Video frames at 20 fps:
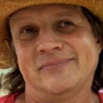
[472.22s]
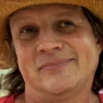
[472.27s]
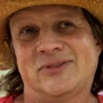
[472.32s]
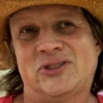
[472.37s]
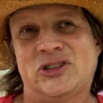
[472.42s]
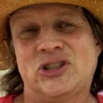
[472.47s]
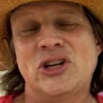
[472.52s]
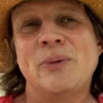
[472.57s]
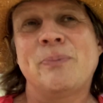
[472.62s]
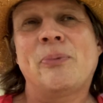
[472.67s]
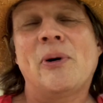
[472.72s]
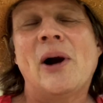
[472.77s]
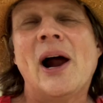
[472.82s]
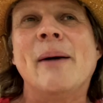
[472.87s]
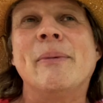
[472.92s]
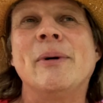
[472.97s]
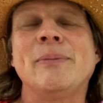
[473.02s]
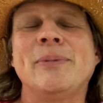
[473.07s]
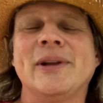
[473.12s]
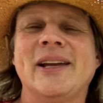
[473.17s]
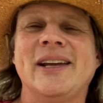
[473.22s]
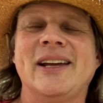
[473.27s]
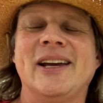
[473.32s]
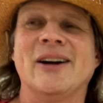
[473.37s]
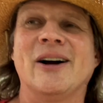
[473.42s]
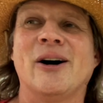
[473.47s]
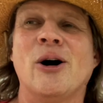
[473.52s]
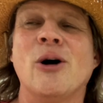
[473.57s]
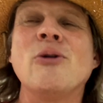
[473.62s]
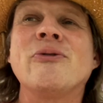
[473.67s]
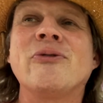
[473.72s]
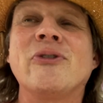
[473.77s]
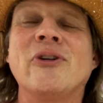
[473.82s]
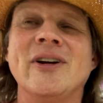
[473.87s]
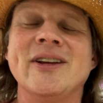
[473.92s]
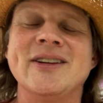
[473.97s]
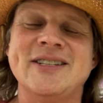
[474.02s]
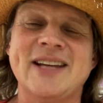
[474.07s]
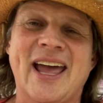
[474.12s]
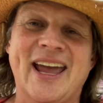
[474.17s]
she probably
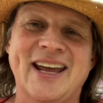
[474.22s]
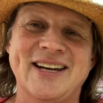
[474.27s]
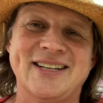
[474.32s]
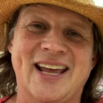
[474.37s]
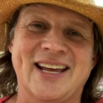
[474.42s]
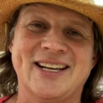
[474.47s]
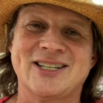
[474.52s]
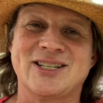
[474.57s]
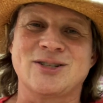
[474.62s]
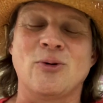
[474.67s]
over a day takes